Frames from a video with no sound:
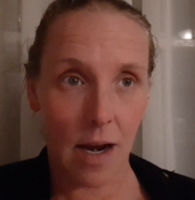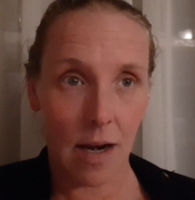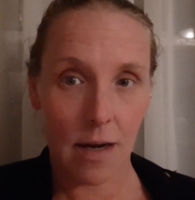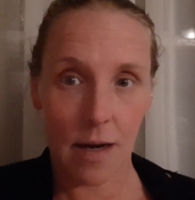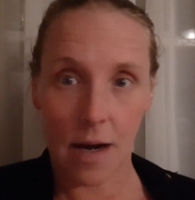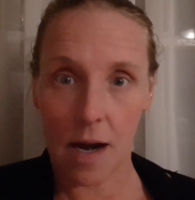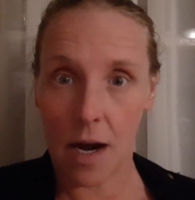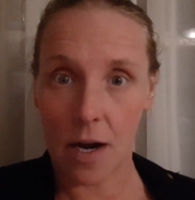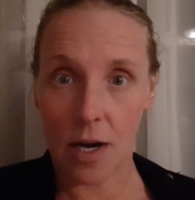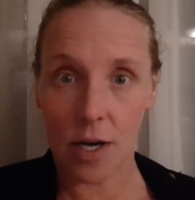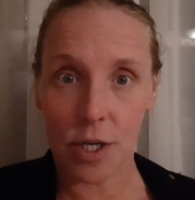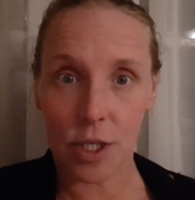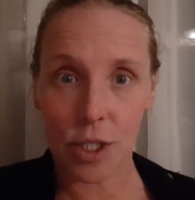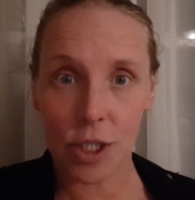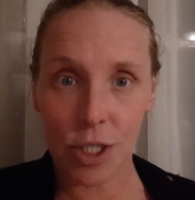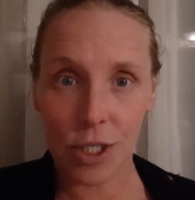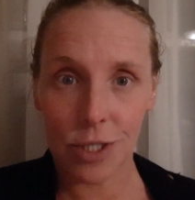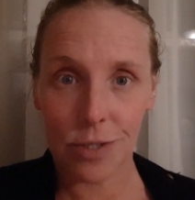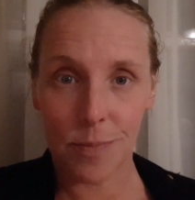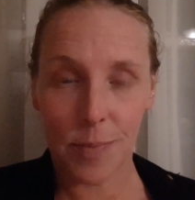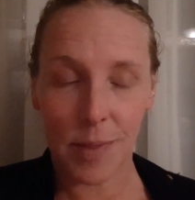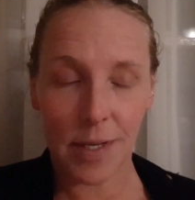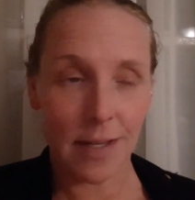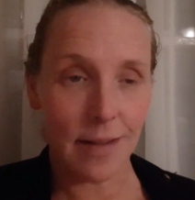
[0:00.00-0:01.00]

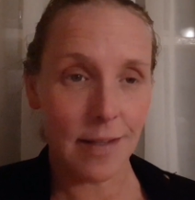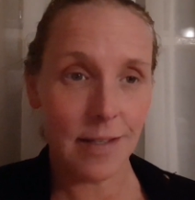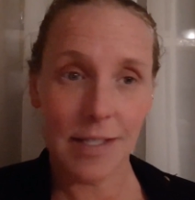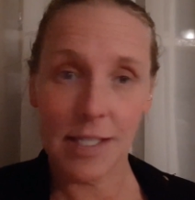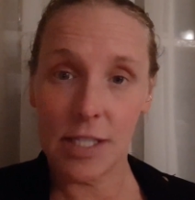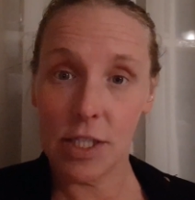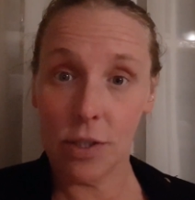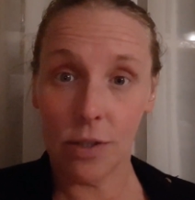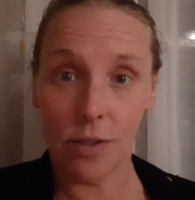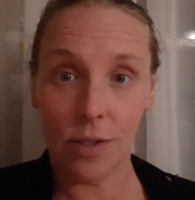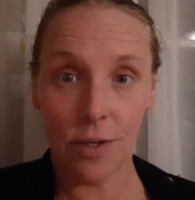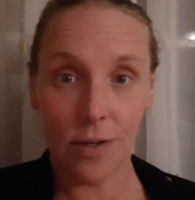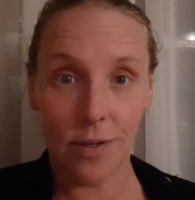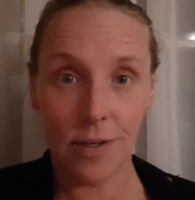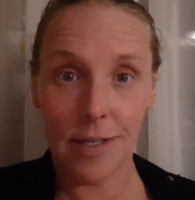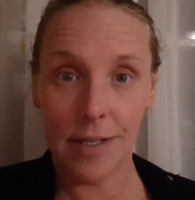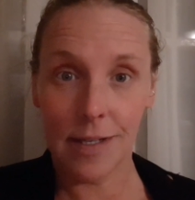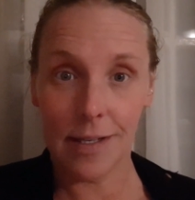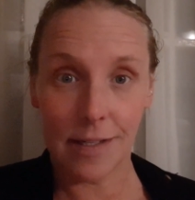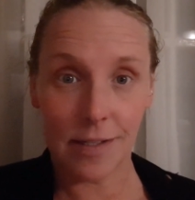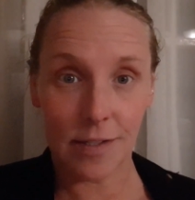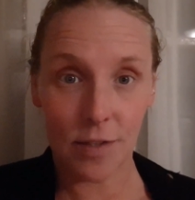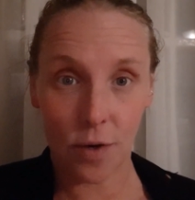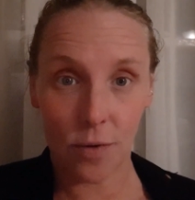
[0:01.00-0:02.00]
harsh, but still good
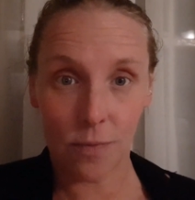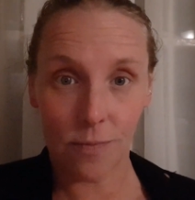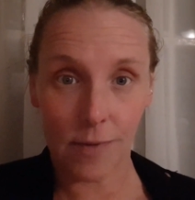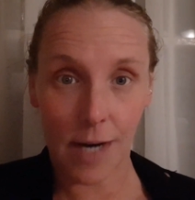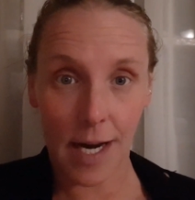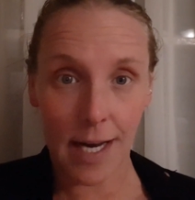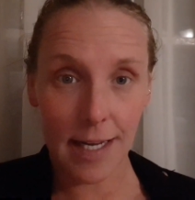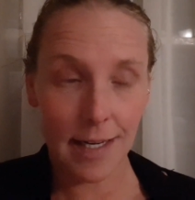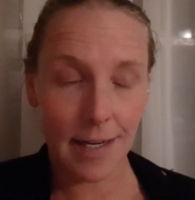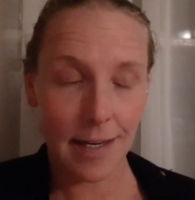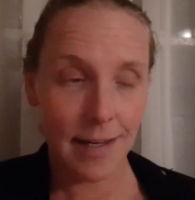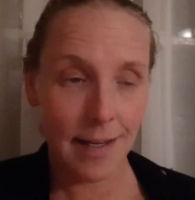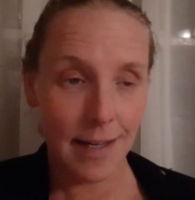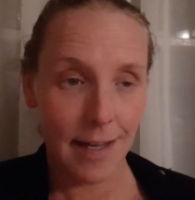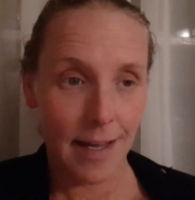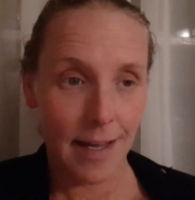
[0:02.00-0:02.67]
in its own right.